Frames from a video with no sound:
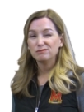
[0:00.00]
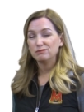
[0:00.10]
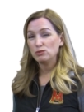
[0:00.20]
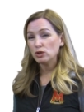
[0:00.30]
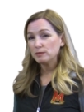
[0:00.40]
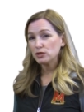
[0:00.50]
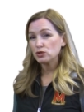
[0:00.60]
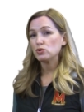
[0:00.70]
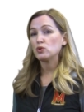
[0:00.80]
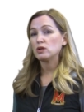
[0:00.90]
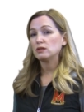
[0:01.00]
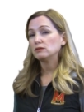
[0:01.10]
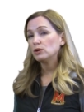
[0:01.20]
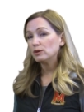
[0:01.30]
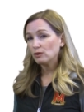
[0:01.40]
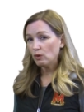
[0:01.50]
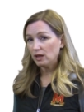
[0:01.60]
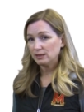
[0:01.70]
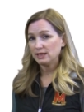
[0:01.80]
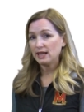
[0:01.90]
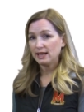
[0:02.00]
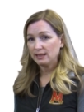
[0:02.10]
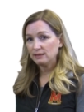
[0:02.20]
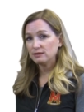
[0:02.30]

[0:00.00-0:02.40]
more mature, lower quality hay